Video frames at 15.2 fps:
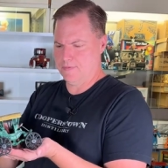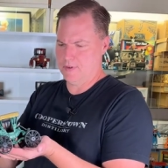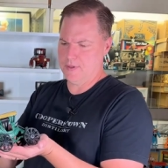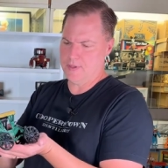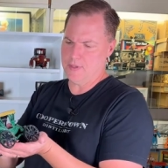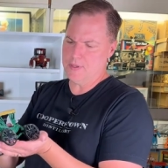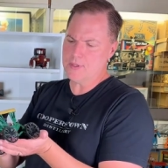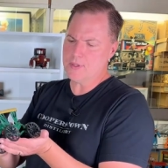the
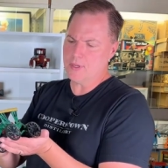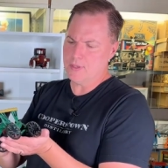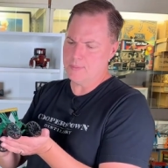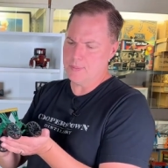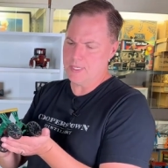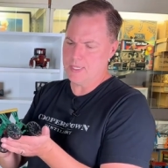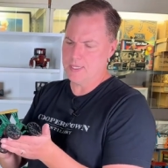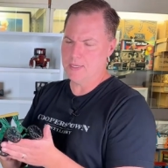first
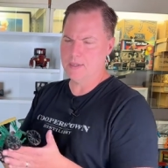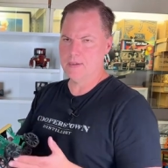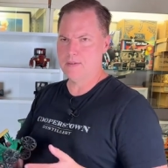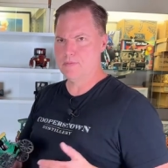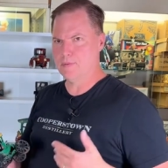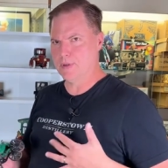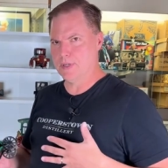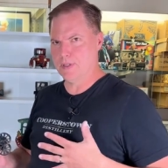installment
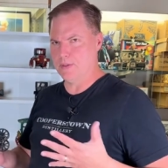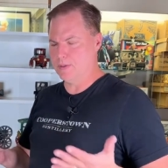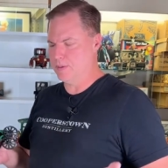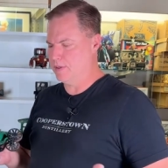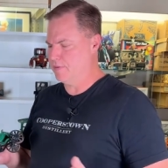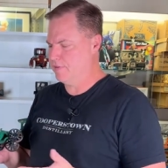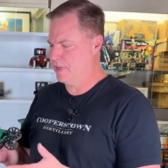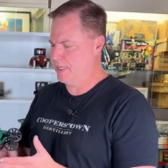of Real
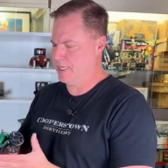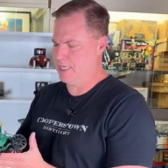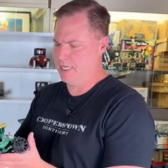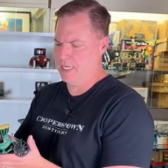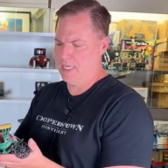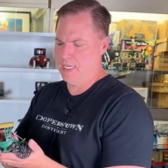or Fake